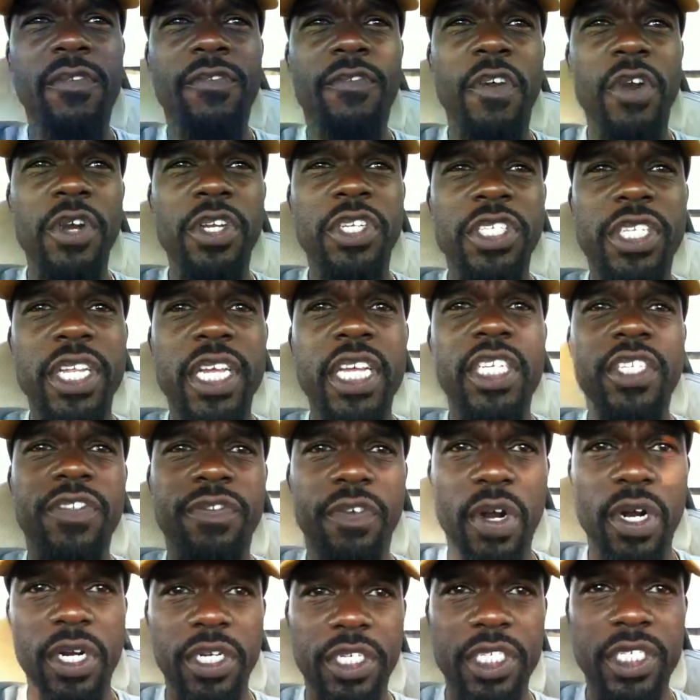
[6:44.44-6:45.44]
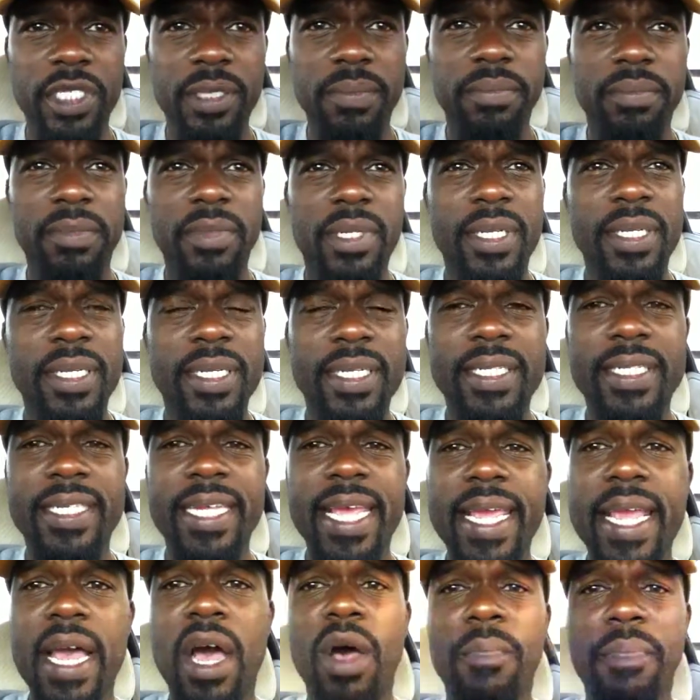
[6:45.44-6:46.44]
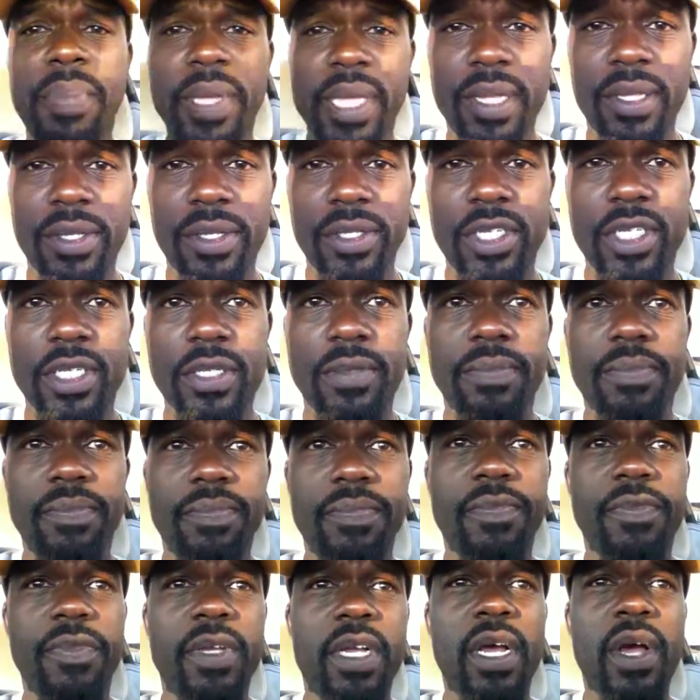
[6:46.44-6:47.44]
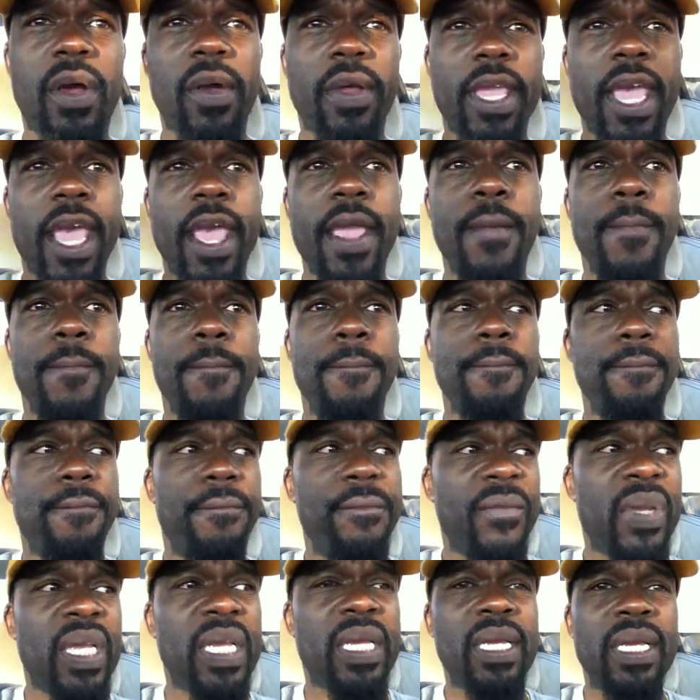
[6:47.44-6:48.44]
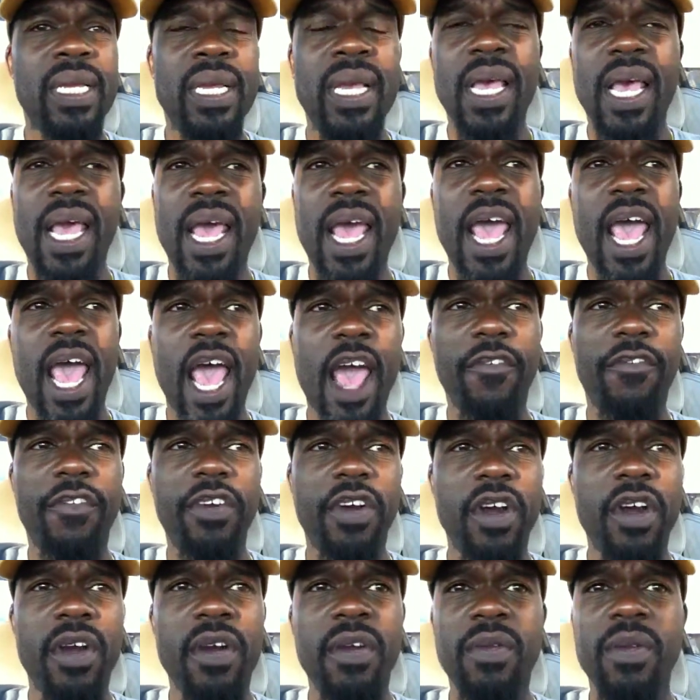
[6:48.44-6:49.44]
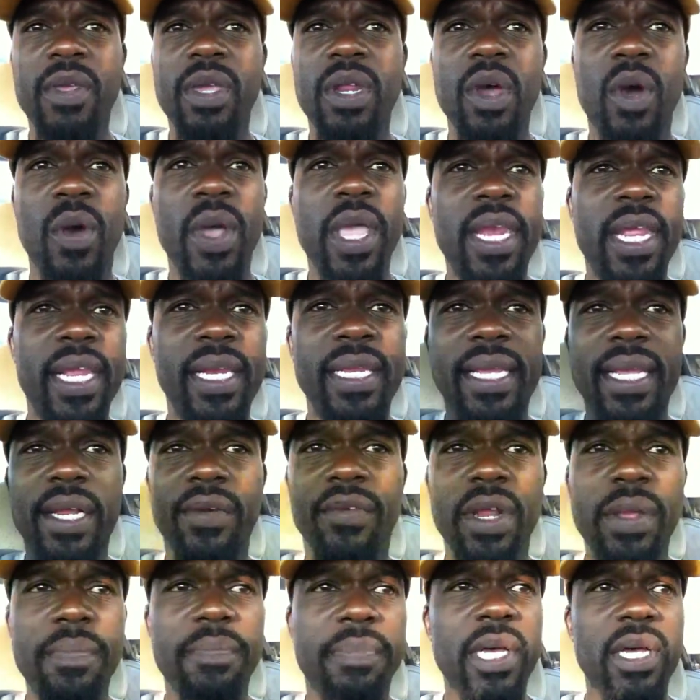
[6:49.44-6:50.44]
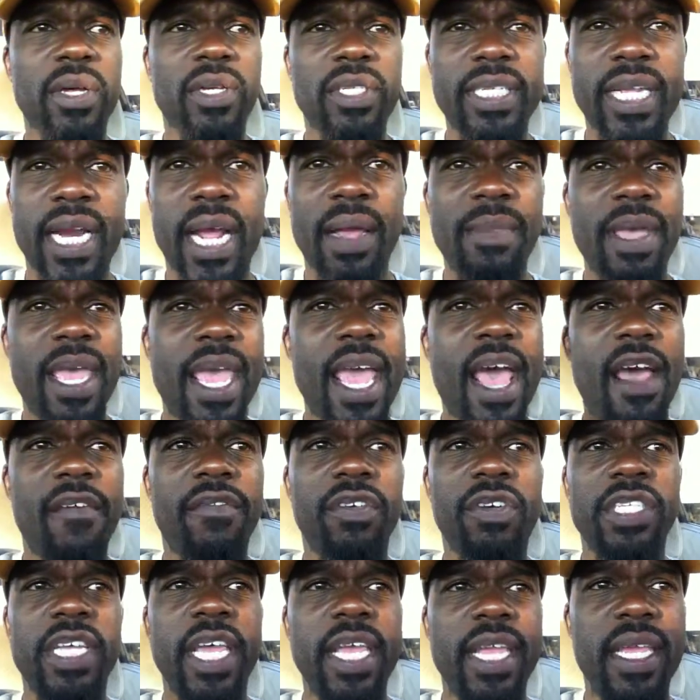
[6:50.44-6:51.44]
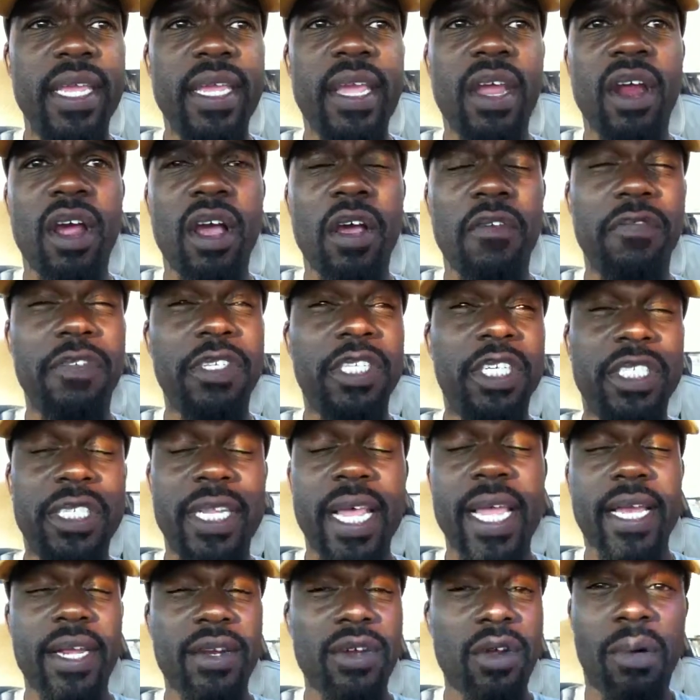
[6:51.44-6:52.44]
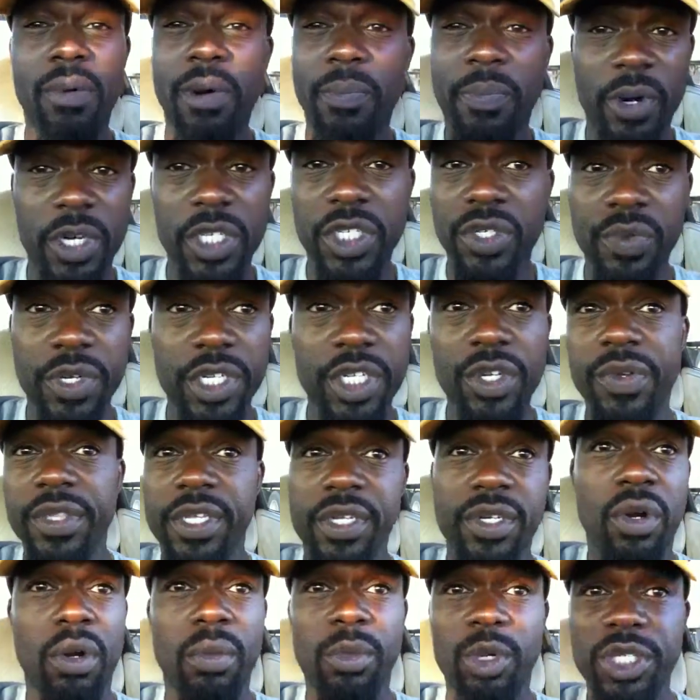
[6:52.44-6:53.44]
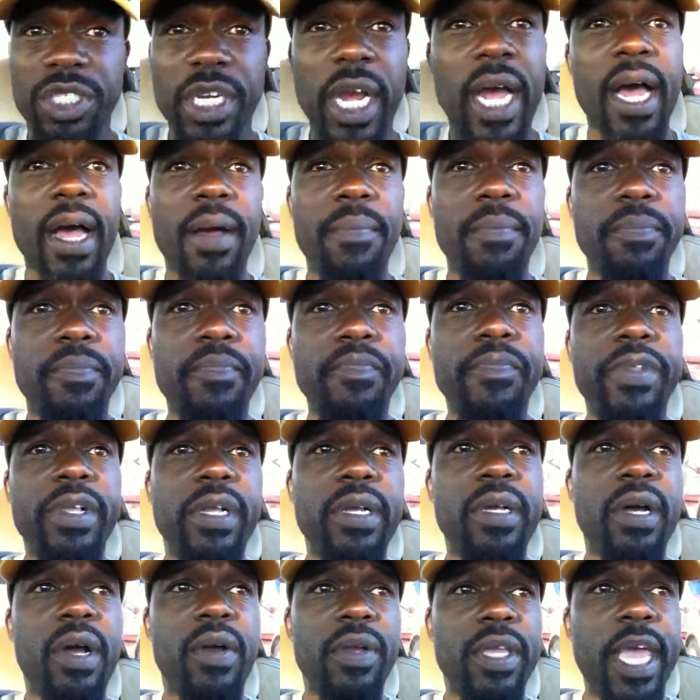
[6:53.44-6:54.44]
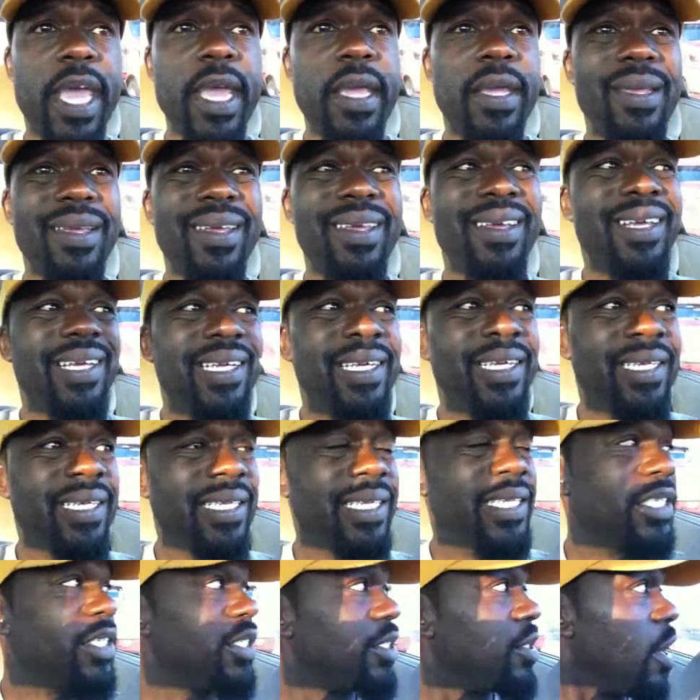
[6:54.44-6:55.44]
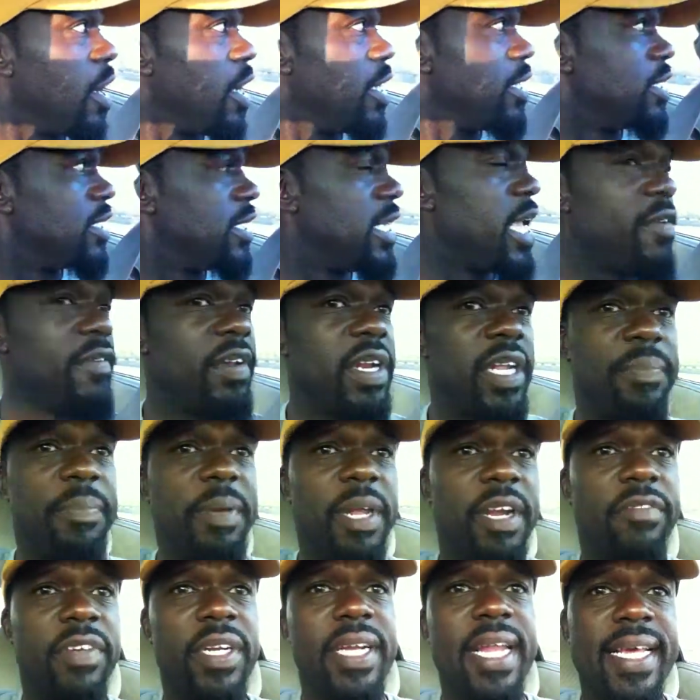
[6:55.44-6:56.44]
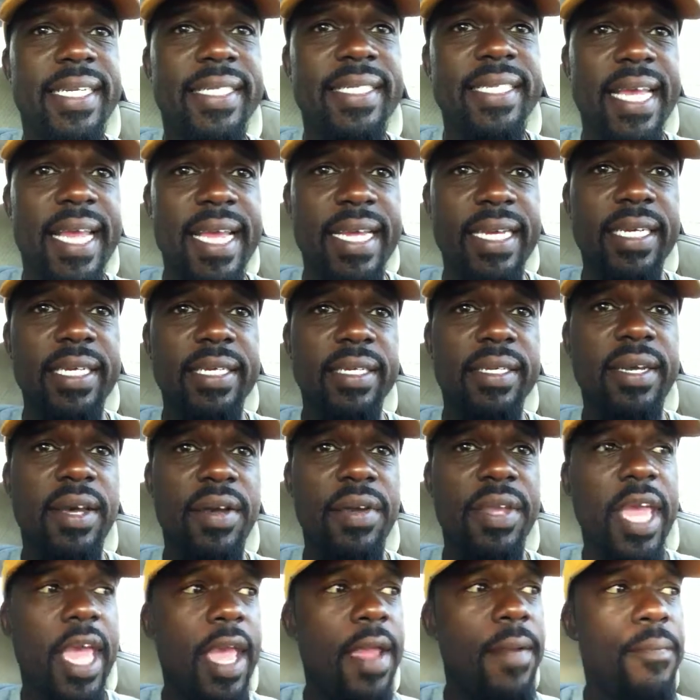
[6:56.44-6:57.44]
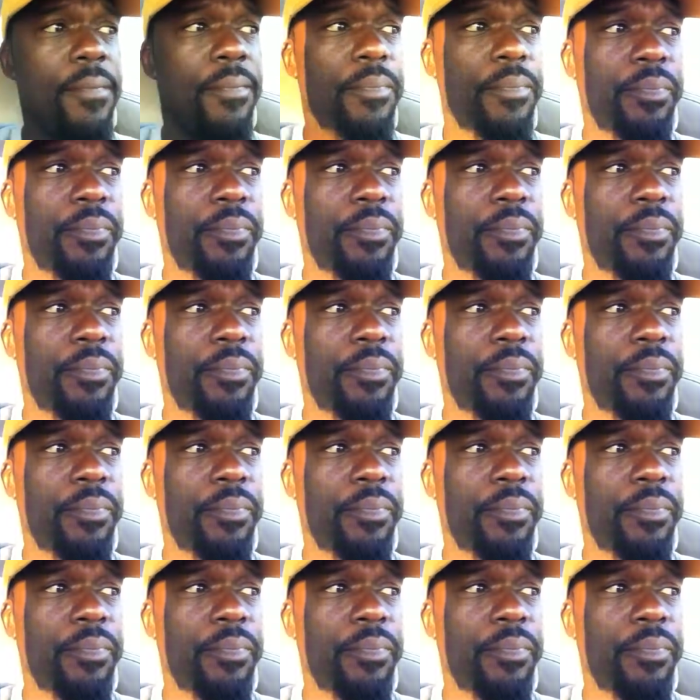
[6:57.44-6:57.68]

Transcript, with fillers: First things first, take out bills, okay? After, you know, any lingering bills that I may have are taken care of, just like a normal person would do with a normal job, okay? Start saving a bit of a nest egg, okay?